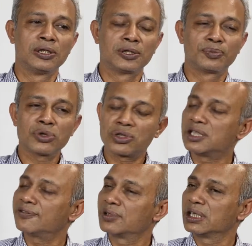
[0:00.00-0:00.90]
The
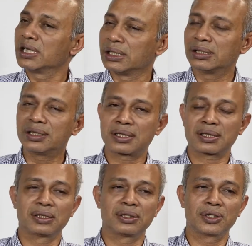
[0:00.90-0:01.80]
positive thing
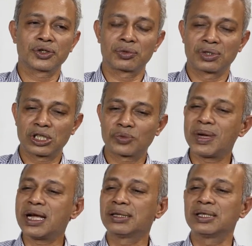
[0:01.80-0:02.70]
is,
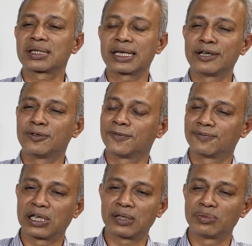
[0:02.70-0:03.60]
despite this kind
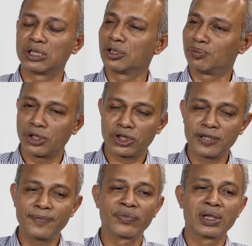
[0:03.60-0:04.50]
of government
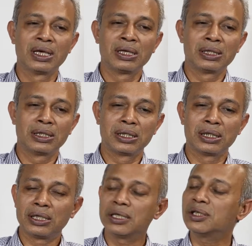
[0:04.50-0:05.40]
repression,
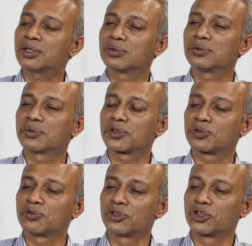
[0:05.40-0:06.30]
there are
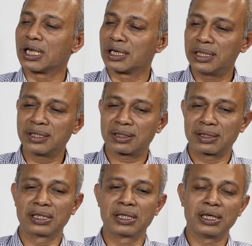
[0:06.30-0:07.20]
journalists,
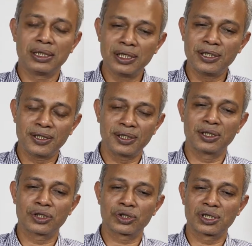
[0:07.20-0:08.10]
there are
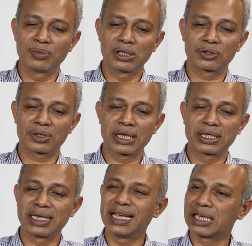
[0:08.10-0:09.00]
civil
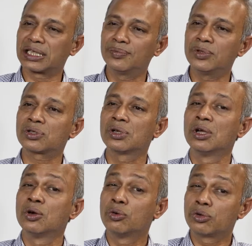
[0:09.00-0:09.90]
society activists
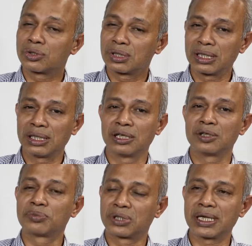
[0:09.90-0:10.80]
who still
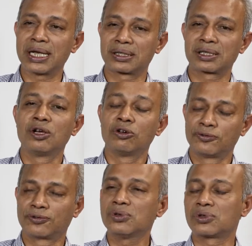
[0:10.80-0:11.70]
protest,
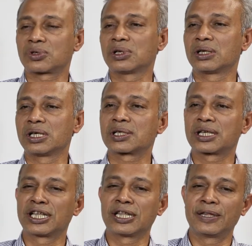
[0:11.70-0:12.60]
of course,
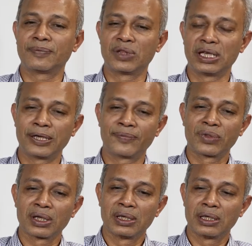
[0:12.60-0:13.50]
risking the
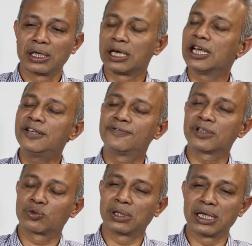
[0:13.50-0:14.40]
life
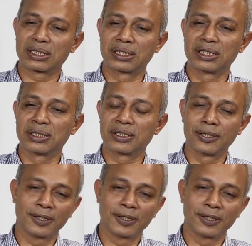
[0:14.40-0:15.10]
as well as the